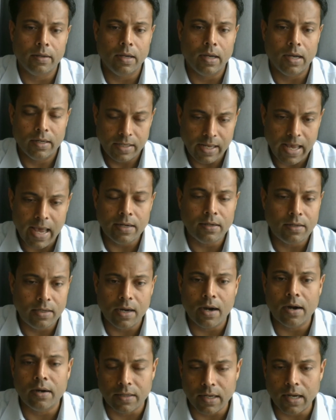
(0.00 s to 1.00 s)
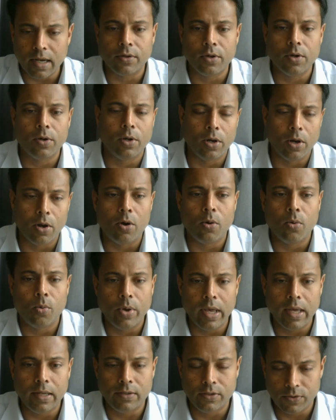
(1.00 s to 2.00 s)
uh, the NETR does go a long
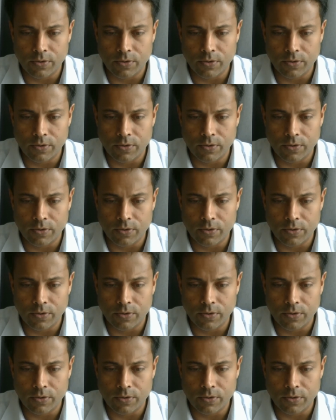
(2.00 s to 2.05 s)
way